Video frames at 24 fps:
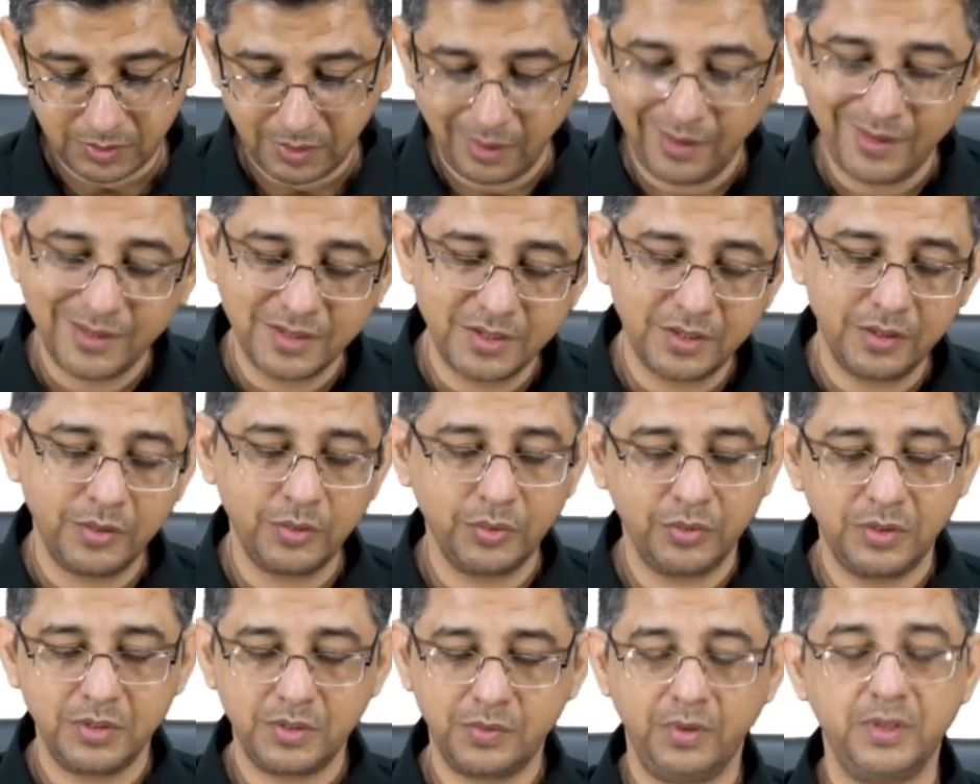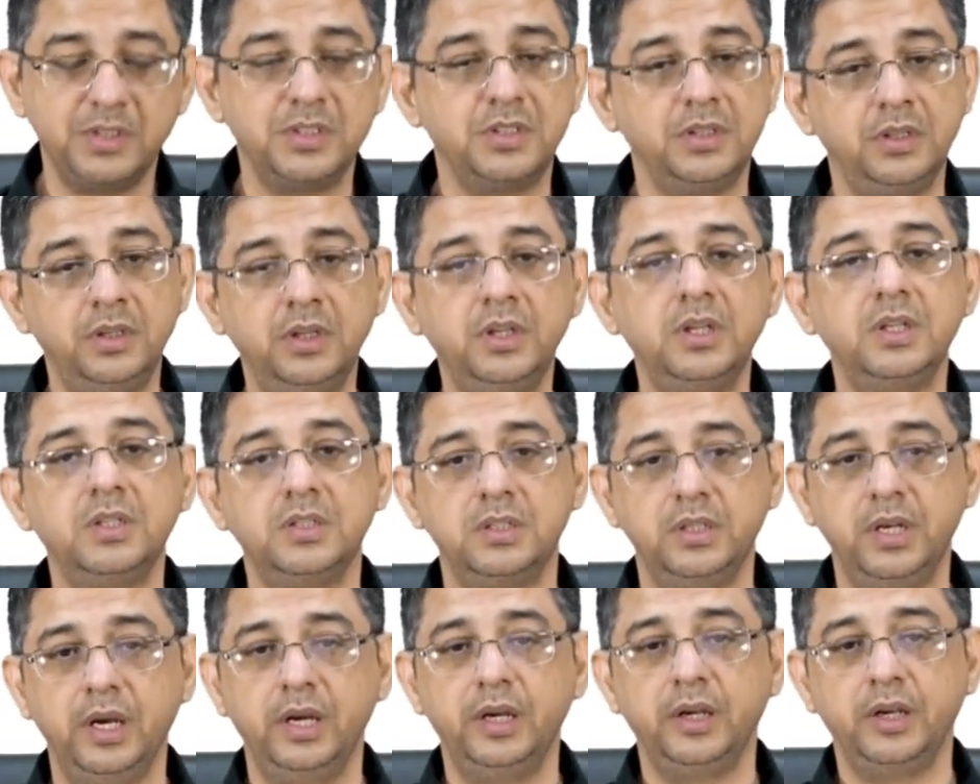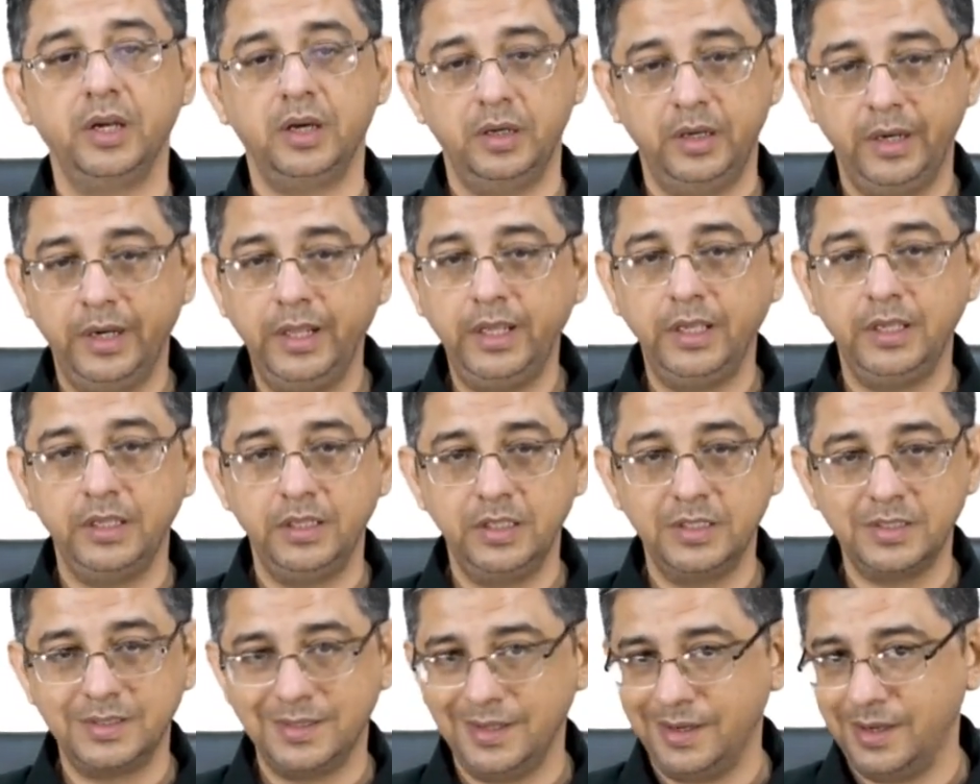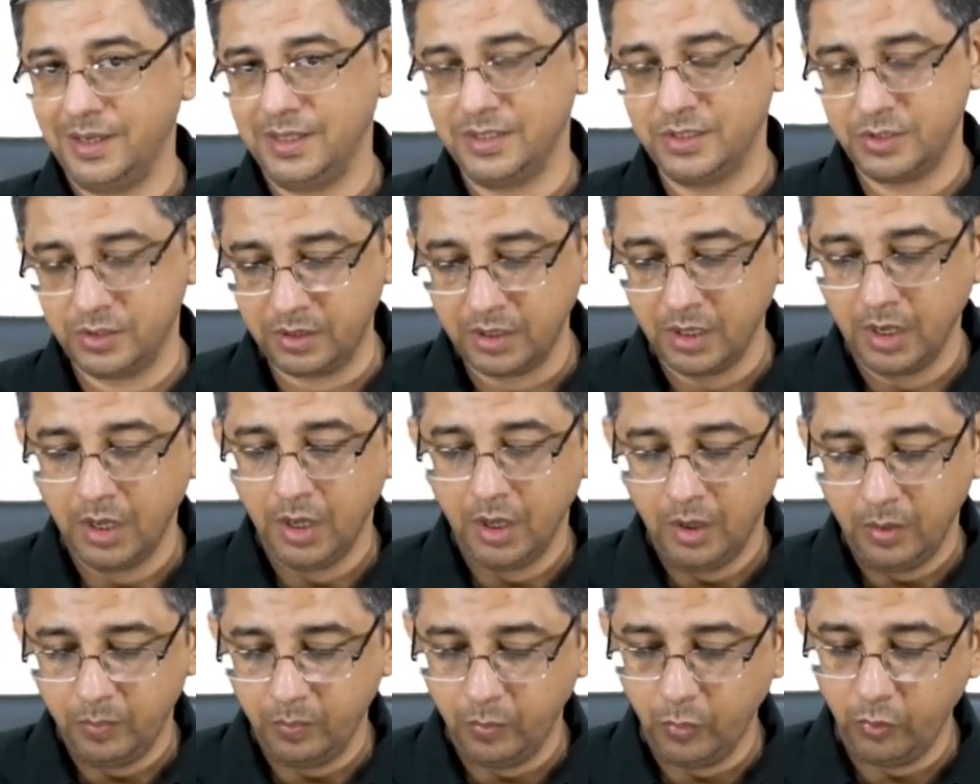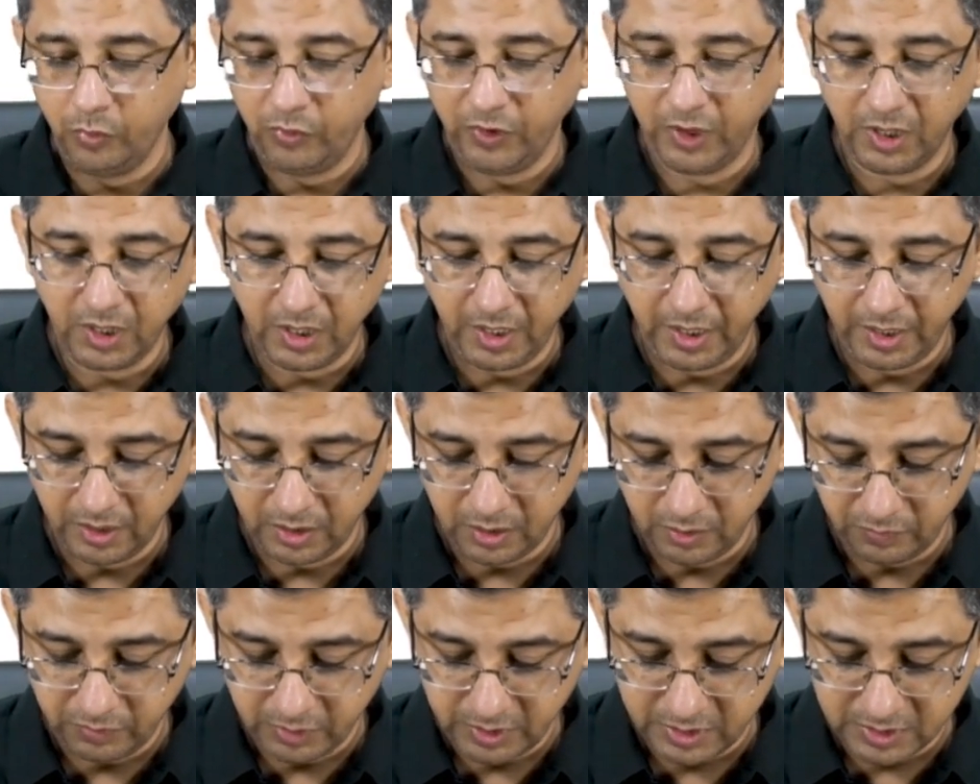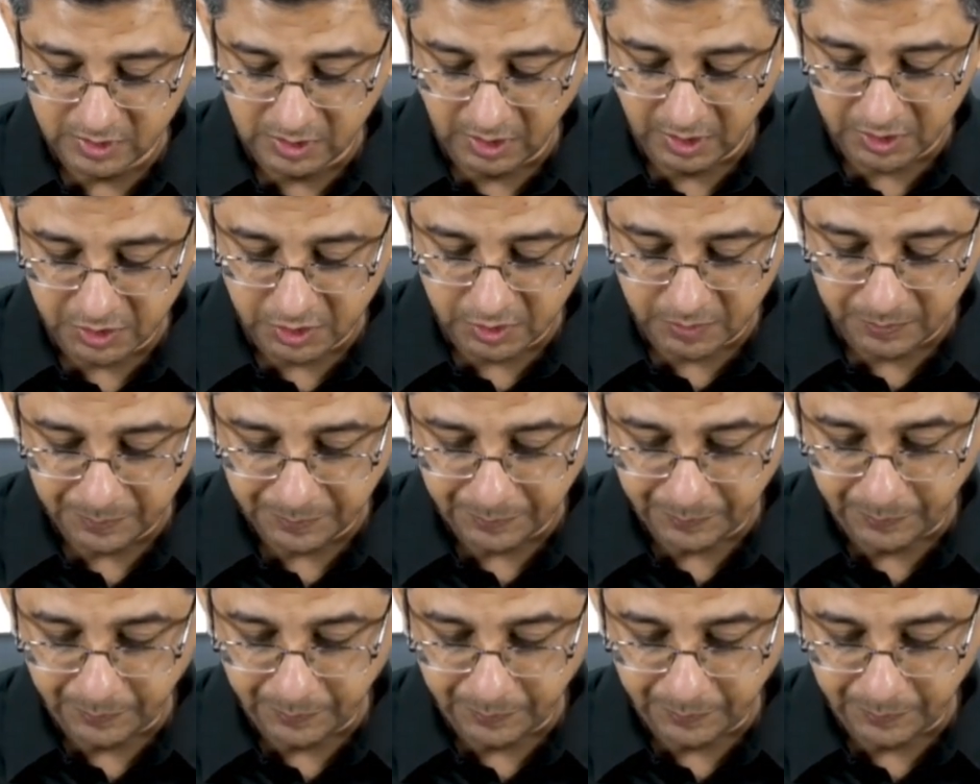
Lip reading: The answer to this question is delta D is the answer. Moving ahead in our discussion.